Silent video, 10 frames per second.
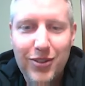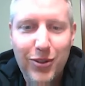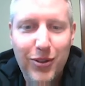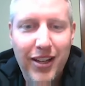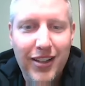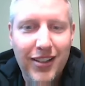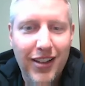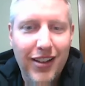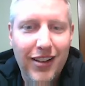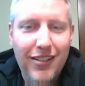So like
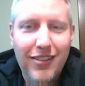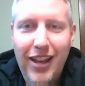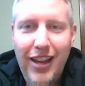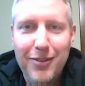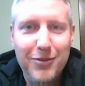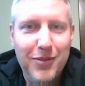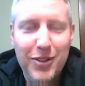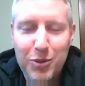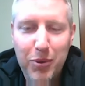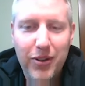they have the
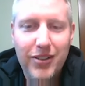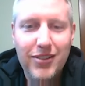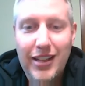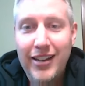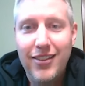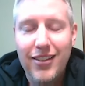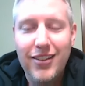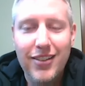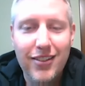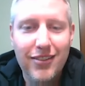experience. I
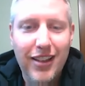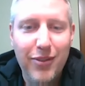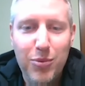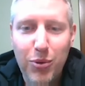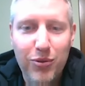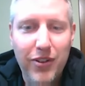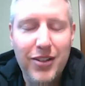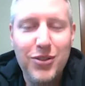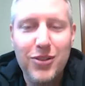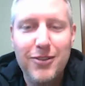think they have the
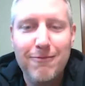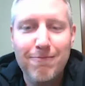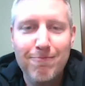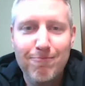motivation.